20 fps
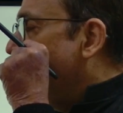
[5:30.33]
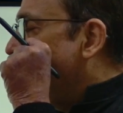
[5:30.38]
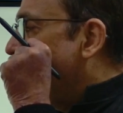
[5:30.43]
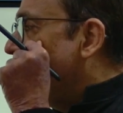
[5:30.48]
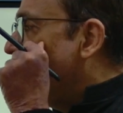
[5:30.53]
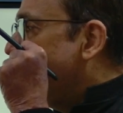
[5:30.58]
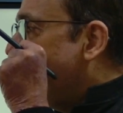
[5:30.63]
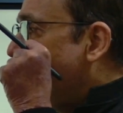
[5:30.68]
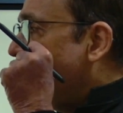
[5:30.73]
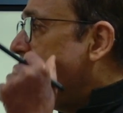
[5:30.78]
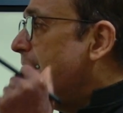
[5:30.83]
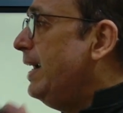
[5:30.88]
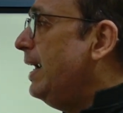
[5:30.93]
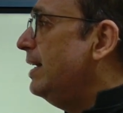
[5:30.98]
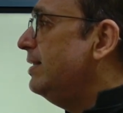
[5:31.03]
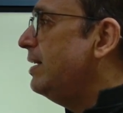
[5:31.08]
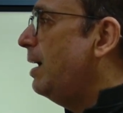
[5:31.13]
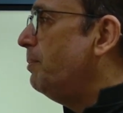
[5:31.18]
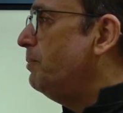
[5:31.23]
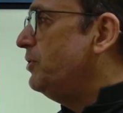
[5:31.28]
The second
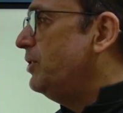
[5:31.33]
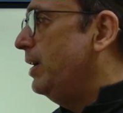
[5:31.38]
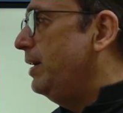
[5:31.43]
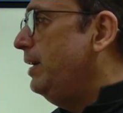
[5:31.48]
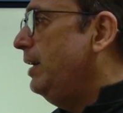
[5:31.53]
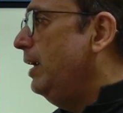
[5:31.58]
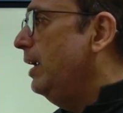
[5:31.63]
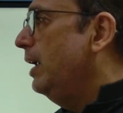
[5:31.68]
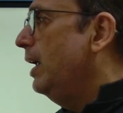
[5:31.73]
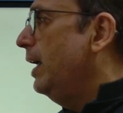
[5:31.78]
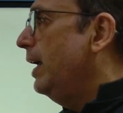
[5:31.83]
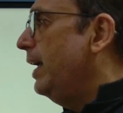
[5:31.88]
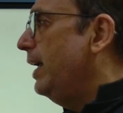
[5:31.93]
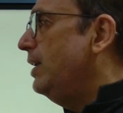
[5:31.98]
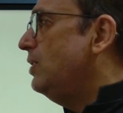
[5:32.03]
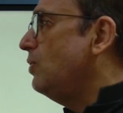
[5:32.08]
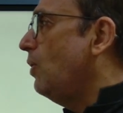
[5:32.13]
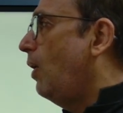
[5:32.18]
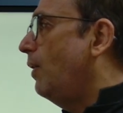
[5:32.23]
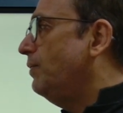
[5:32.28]
assumption
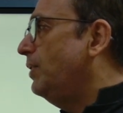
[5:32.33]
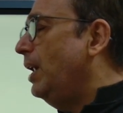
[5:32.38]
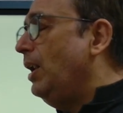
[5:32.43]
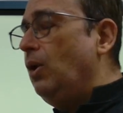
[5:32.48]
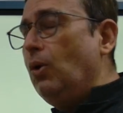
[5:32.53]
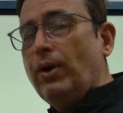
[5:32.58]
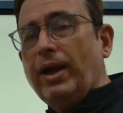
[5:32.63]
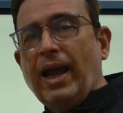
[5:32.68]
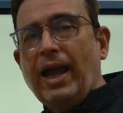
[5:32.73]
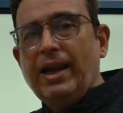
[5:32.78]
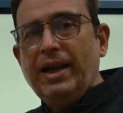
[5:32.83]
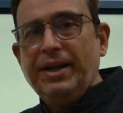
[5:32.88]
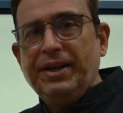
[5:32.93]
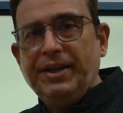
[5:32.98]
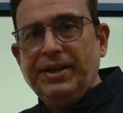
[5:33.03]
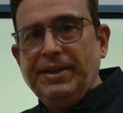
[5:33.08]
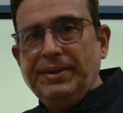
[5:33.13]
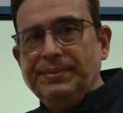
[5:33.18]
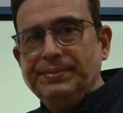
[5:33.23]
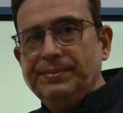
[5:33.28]
is of the
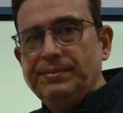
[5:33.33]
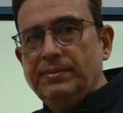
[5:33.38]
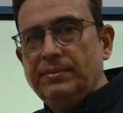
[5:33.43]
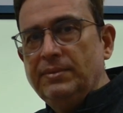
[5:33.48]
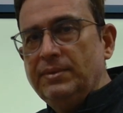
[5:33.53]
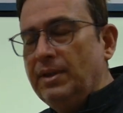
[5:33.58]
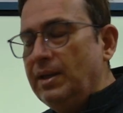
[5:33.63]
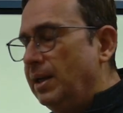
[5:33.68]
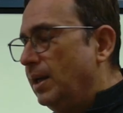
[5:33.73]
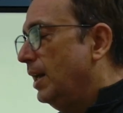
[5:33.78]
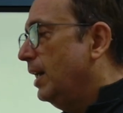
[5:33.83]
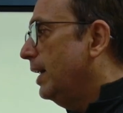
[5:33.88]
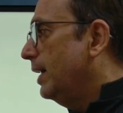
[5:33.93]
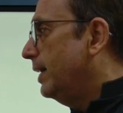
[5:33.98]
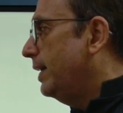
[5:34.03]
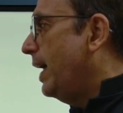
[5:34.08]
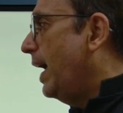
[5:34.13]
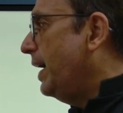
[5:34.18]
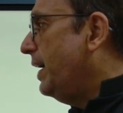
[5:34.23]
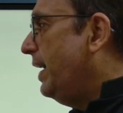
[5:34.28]
locality.
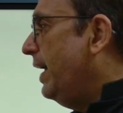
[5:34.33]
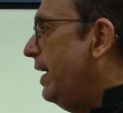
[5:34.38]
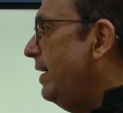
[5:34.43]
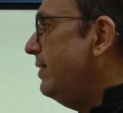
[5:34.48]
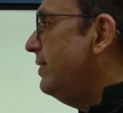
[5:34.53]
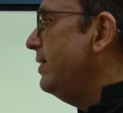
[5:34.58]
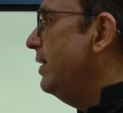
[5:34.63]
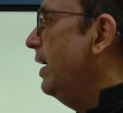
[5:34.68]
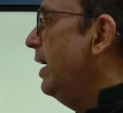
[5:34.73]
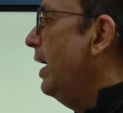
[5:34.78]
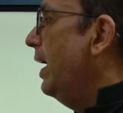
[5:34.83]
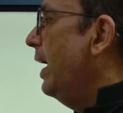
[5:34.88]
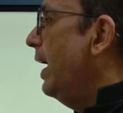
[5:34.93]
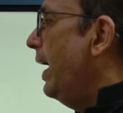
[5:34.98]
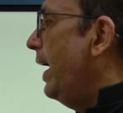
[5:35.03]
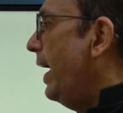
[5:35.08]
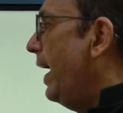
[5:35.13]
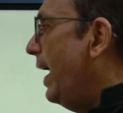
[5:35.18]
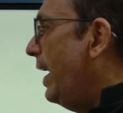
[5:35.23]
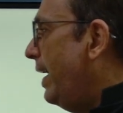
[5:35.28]
That is,
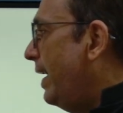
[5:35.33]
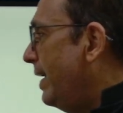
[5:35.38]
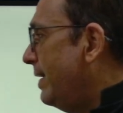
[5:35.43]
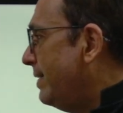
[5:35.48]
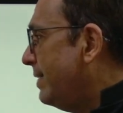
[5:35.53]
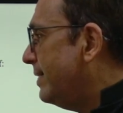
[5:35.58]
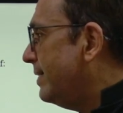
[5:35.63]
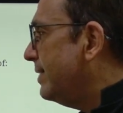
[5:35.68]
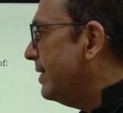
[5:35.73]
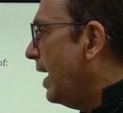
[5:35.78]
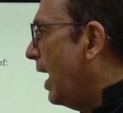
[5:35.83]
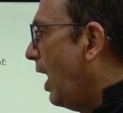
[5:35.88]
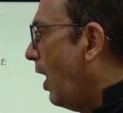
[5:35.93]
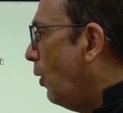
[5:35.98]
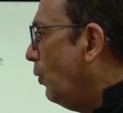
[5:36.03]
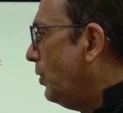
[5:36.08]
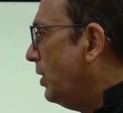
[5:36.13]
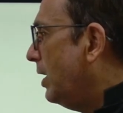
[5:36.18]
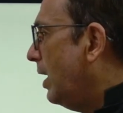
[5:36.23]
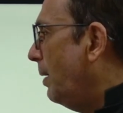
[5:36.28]
Alice's
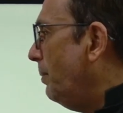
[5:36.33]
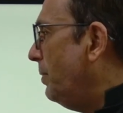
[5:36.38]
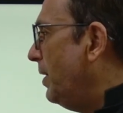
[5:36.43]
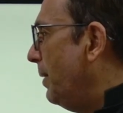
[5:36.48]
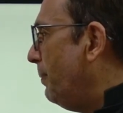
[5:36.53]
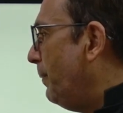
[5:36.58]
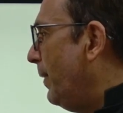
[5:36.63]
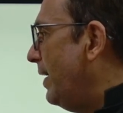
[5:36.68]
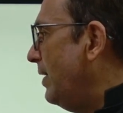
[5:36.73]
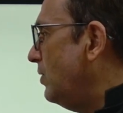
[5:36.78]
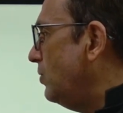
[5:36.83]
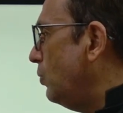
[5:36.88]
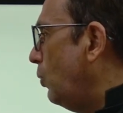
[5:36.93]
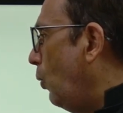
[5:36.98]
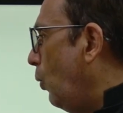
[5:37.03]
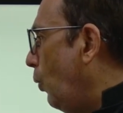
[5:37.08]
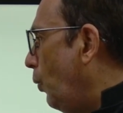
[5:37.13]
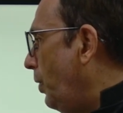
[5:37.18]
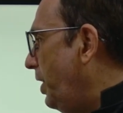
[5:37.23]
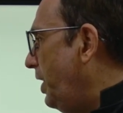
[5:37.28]
outcome depends
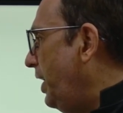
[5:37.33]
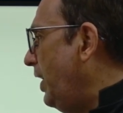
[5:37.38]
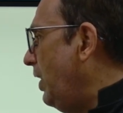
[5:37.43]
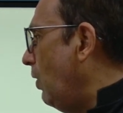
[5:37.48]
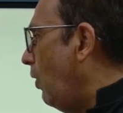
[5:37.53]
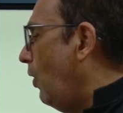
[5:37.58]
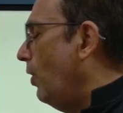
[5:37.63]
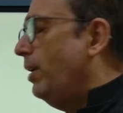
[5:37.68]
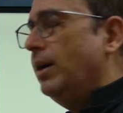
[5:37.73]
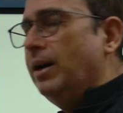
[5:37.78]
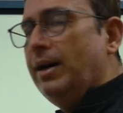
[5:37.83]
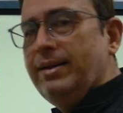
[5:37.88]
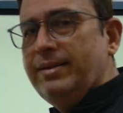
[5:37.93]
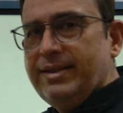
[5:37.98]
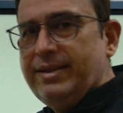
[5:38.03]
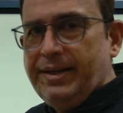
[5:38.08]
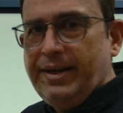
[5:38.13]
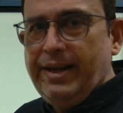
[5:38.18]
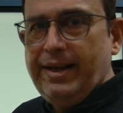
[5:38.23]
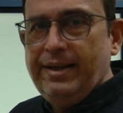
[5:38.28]
only on her
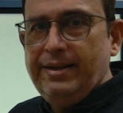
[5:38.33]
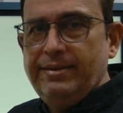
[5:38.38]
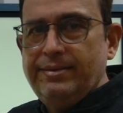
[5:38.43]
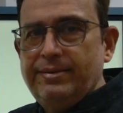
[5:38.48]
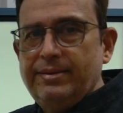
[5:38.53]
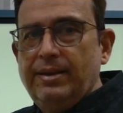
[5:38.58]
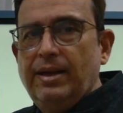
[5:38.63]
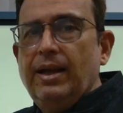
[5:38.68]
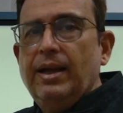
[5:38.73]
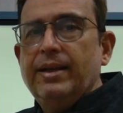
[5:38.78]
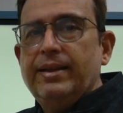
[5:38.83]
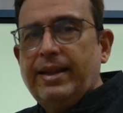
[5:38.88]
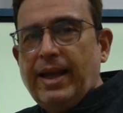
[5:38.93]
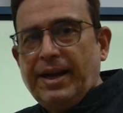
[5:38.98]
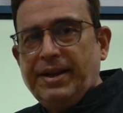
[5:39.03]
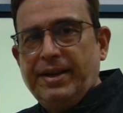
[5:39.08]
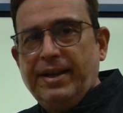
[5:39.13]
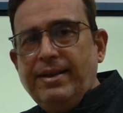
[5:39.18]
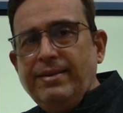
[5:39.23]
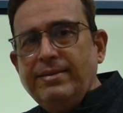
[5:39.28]
settings.
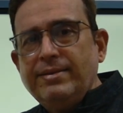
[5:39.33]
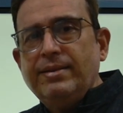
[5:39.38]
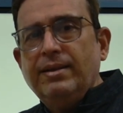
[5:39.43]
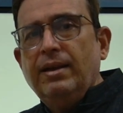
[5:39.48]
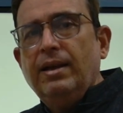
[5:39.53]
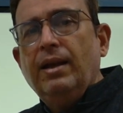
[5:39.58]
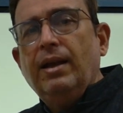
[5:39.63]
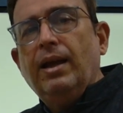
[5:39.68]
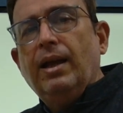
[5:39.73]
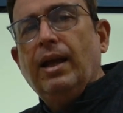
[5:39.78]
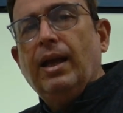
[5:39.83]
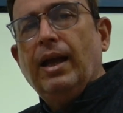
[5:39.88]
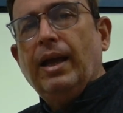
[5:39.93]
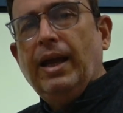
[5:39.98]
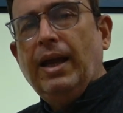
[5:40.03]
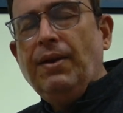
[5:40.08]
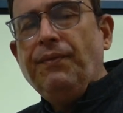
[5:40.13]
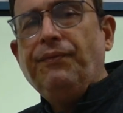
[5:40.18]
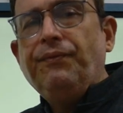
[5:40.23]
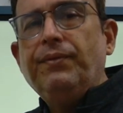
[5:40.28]
That is,
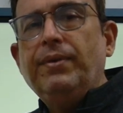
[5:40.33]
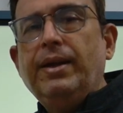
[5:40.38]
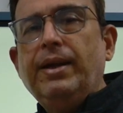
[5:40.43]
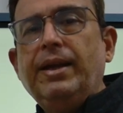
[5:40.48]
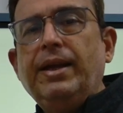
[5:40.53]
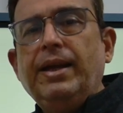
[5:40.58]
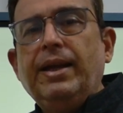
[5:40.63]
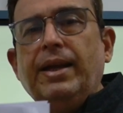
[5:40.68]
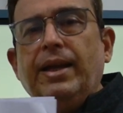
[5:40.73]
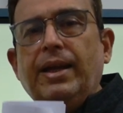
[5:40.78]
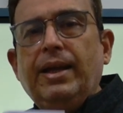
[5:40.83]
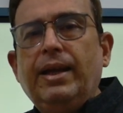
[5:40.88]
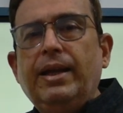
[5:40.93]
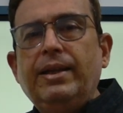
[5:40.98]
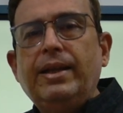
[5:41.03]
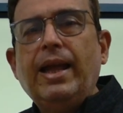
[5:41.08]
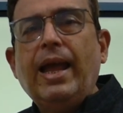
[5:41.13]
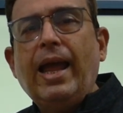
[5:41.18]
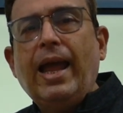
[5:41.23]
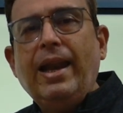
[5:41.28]
if
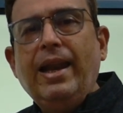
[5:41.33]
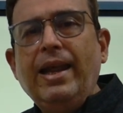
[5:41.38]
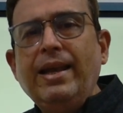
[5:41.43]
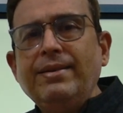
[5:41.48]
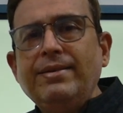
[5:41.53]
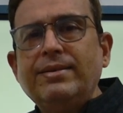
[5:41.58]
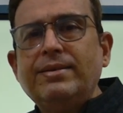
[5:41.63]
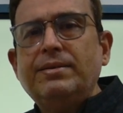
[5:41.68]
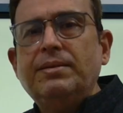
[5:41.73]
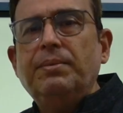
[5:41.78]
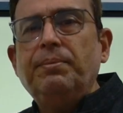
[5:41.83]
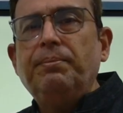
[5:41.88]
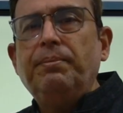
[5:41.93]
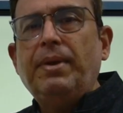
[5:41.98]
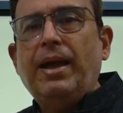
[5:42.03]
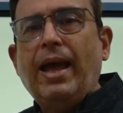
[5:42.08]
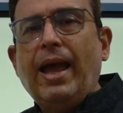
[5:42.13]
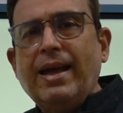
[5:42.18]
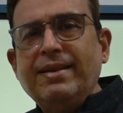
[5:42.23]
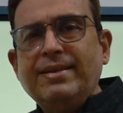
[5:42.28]
Alice
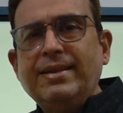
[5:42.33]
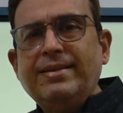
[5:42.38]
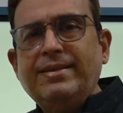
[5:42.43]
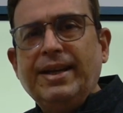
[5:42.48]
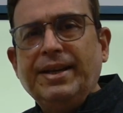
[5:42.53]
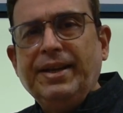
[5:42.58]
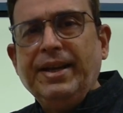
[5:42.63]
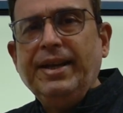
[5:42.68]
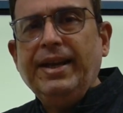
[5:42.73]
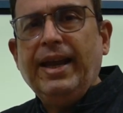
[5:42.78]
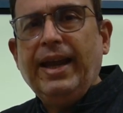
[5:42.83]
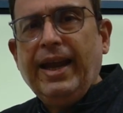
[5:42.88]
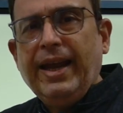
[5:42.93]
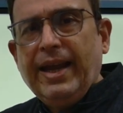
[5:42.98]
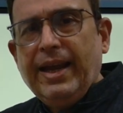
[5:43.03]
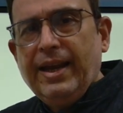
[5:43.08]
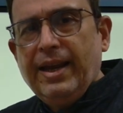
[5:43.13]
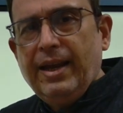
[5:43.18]
has a setting